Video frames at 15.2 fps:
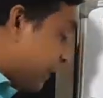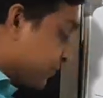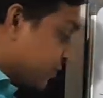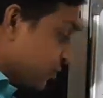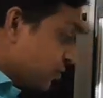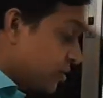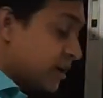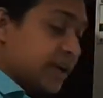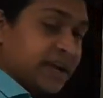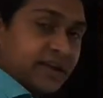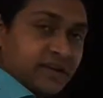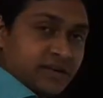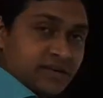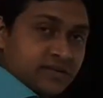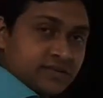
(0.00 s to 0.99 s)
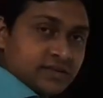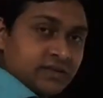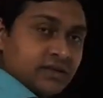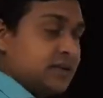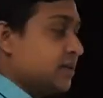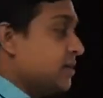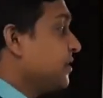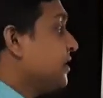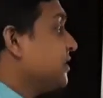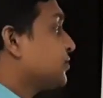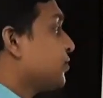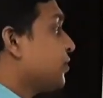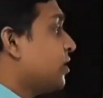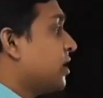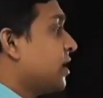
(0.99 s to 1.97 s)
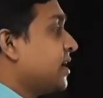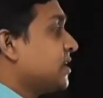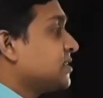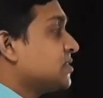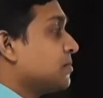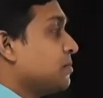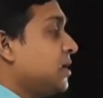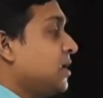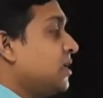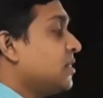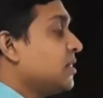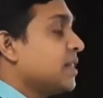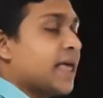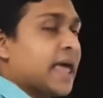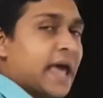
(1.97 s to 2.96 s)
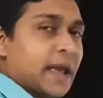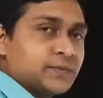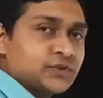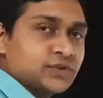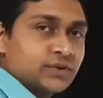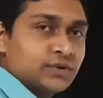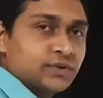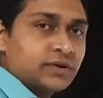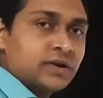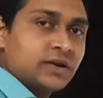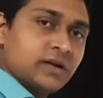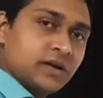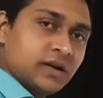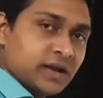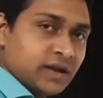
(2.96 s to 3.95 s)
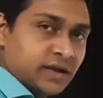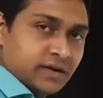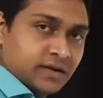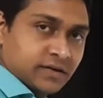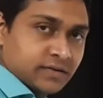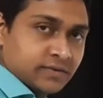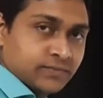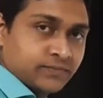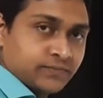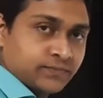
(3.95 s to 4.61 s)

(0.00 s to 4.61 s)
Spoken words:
absolute errors is called as mean absolute error.